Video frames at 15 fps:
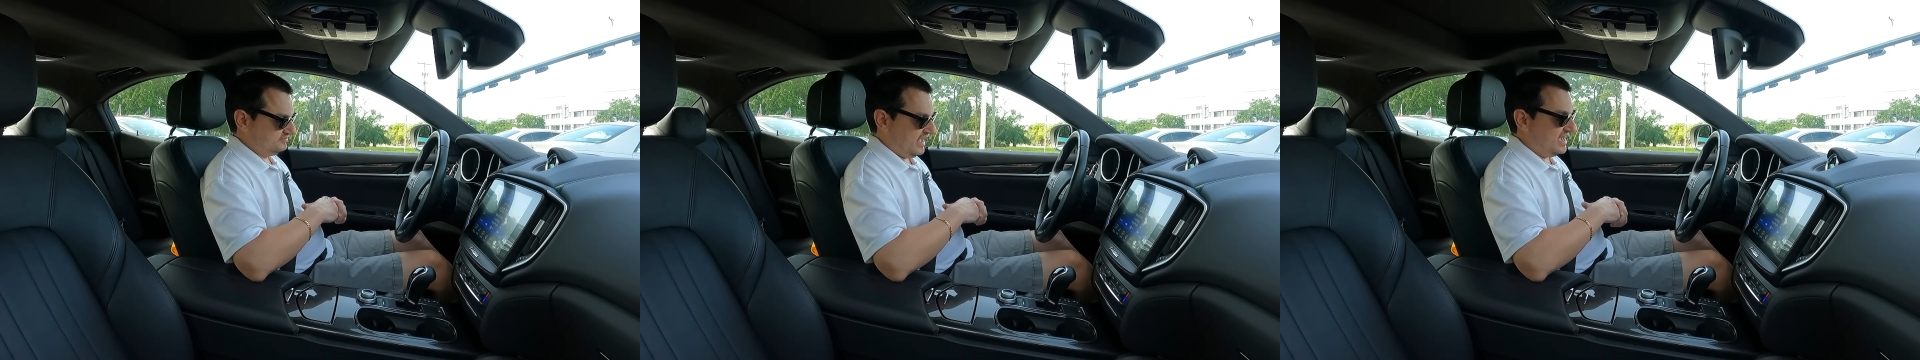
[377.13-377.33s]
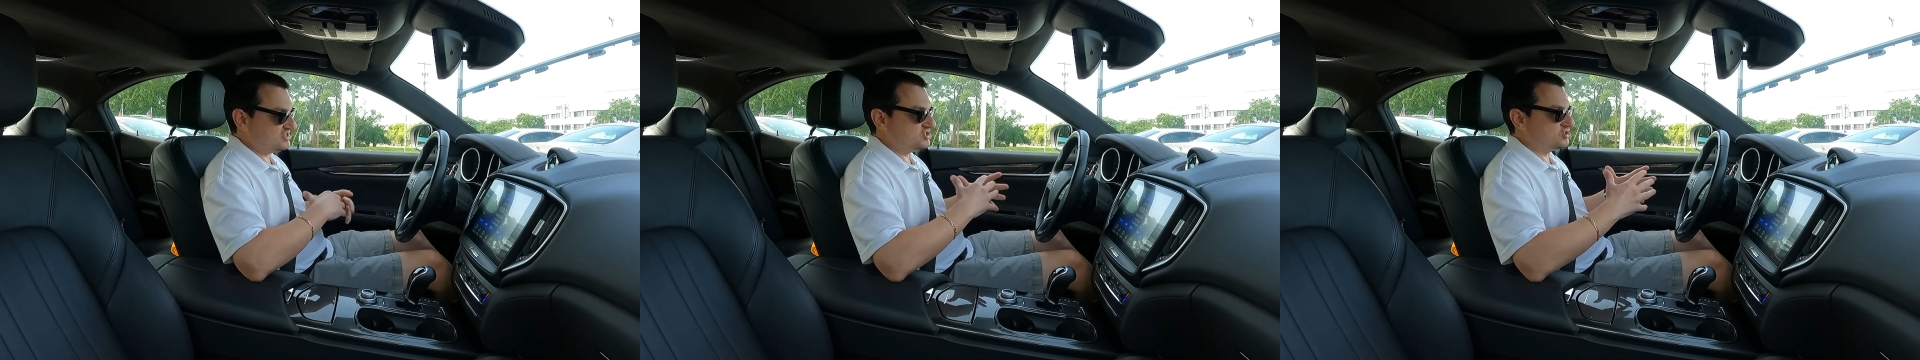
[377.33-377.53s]

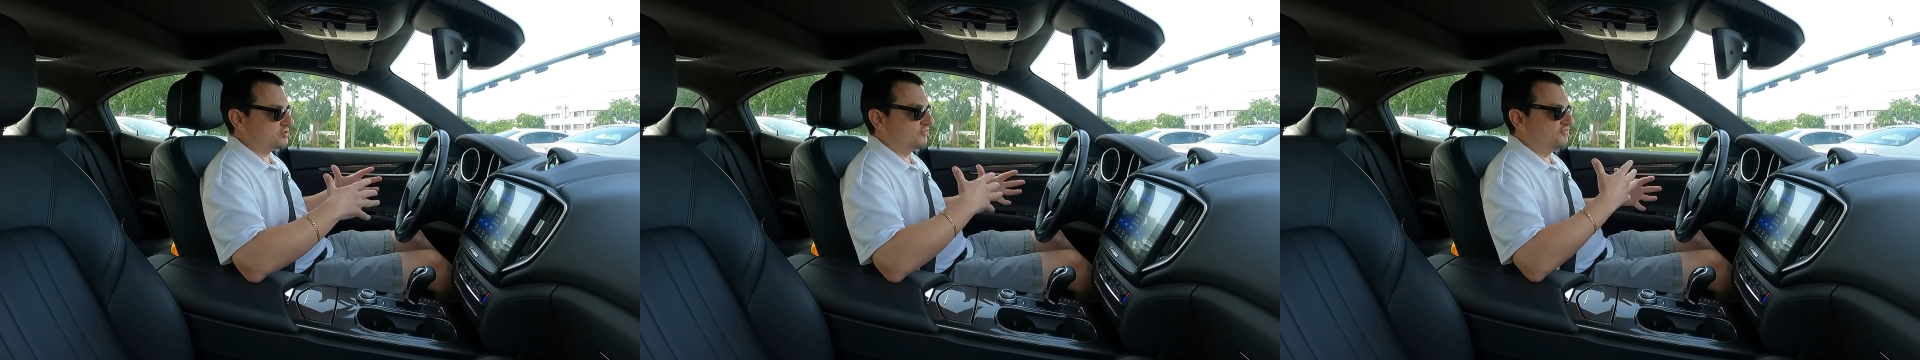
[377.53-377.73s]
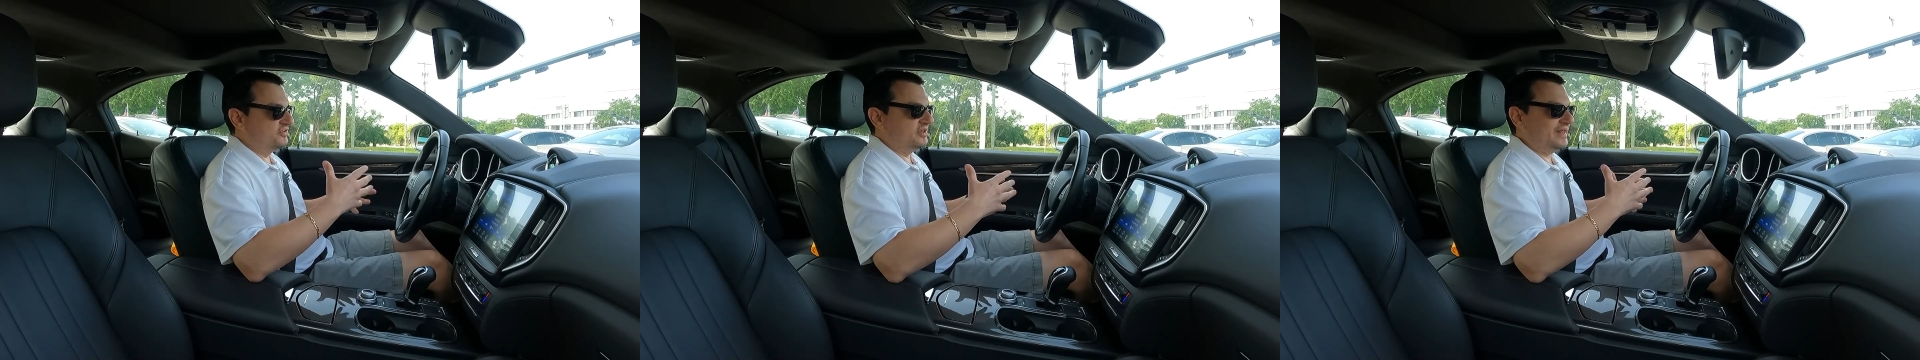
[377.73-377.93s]
I
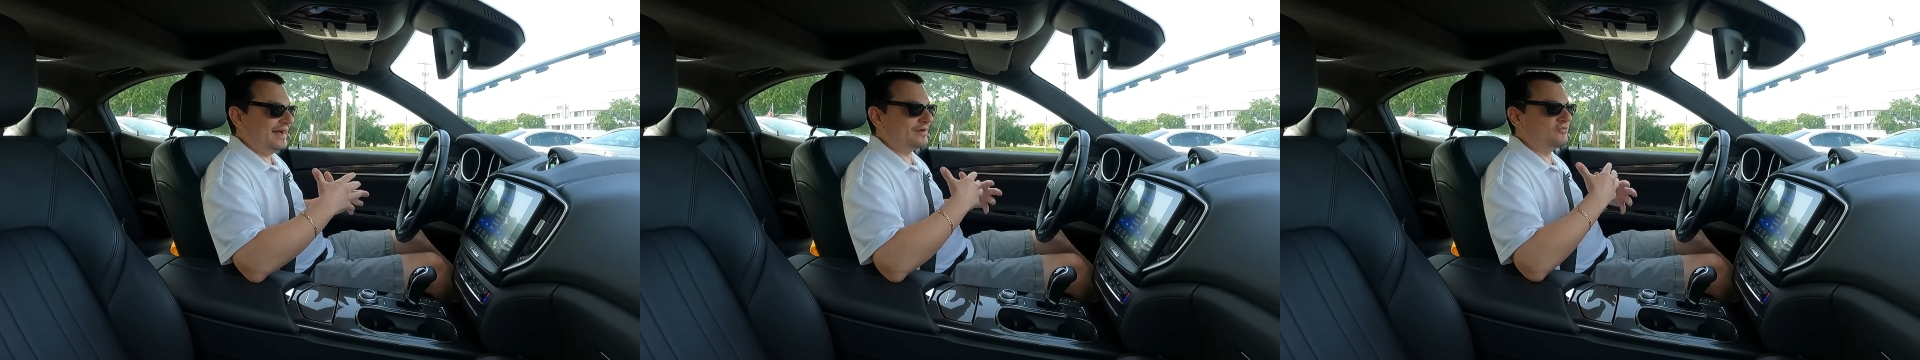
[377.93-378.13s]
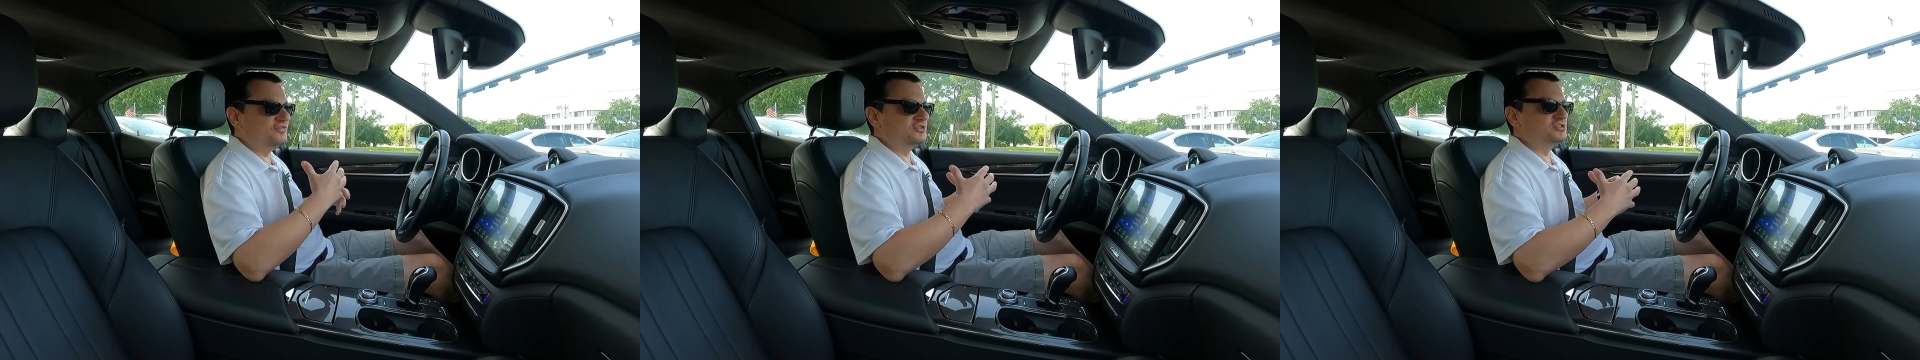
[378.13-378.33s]
don't
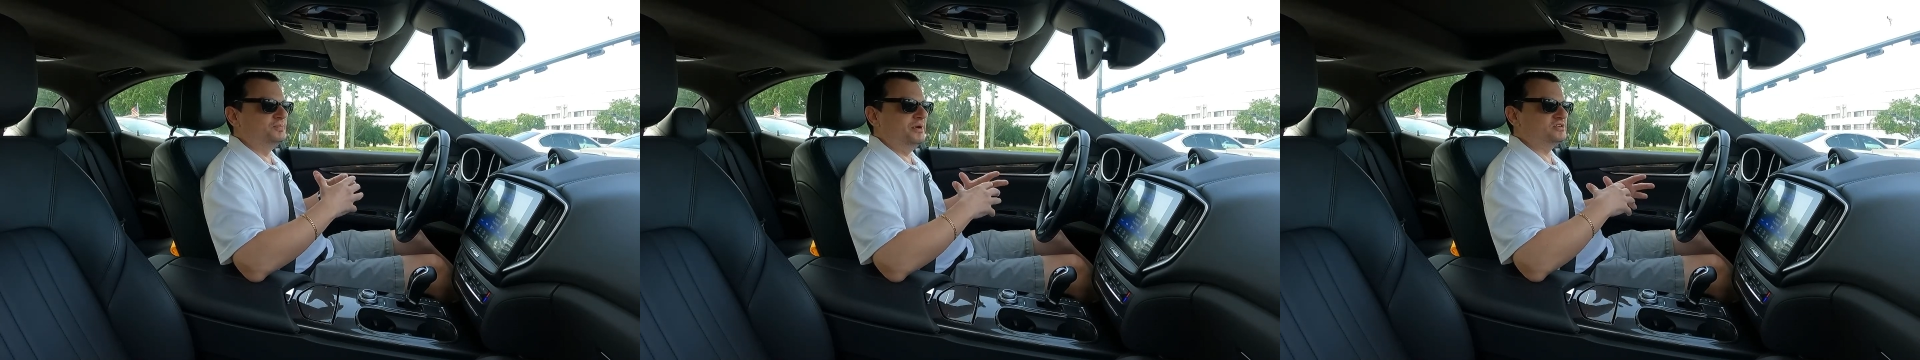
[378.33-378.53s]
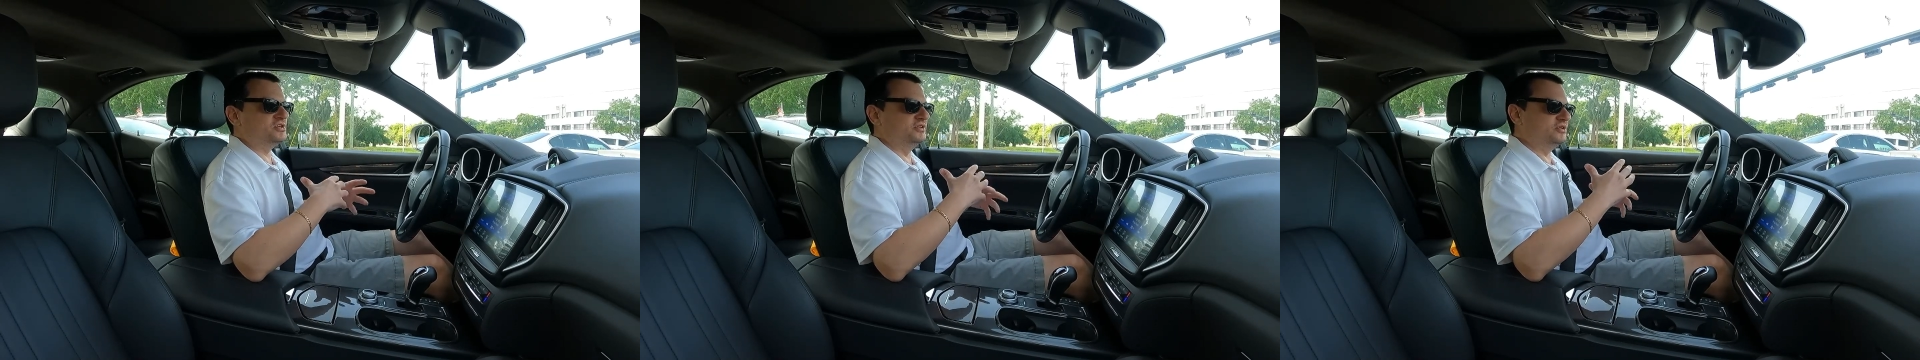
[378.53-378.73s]
feel
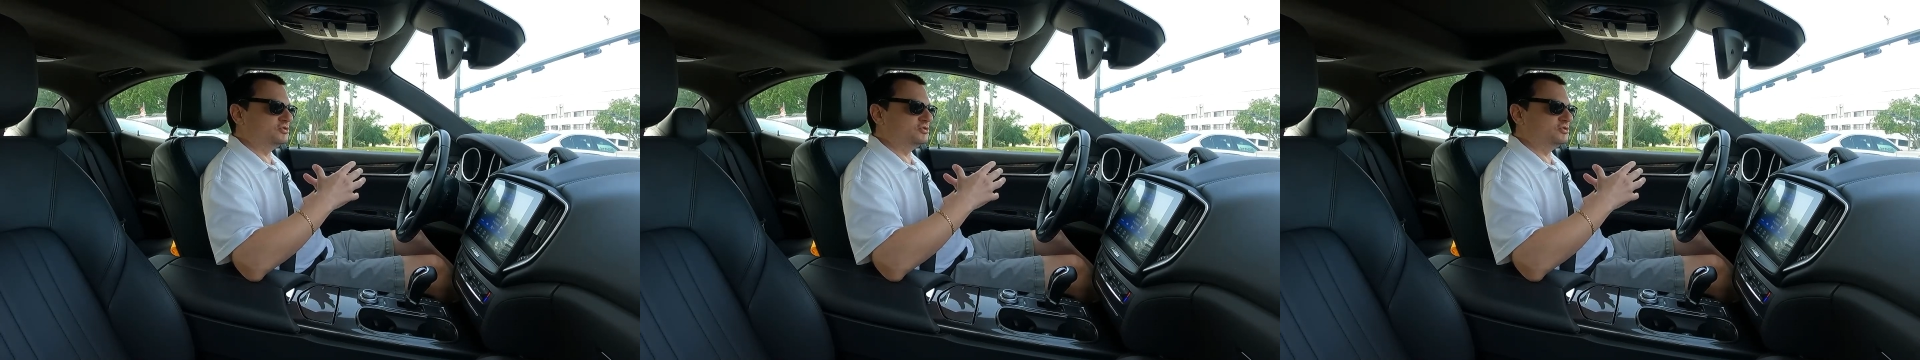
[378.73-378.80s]
special.